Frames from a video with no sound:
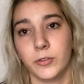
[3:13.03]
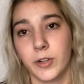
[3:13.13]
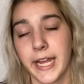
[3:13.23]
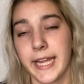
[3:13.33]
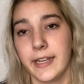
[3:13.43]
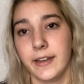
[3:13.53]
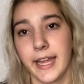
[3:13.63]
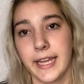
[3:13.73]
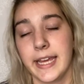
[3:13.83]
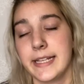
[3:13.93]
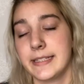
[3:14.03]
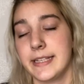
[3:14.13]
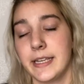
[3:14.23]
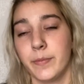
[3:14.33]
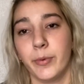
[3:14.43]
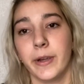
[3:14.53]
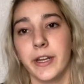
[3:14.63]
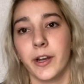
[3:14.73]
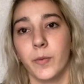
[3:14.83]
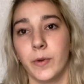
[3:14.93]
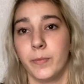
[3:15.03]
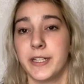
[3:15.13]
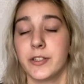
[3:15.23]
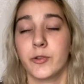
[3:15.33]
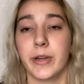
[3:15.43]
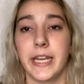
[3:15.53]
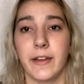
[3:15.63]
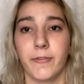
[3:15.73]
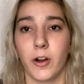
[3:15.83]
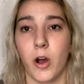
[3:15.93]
great AKC breeder will be screening for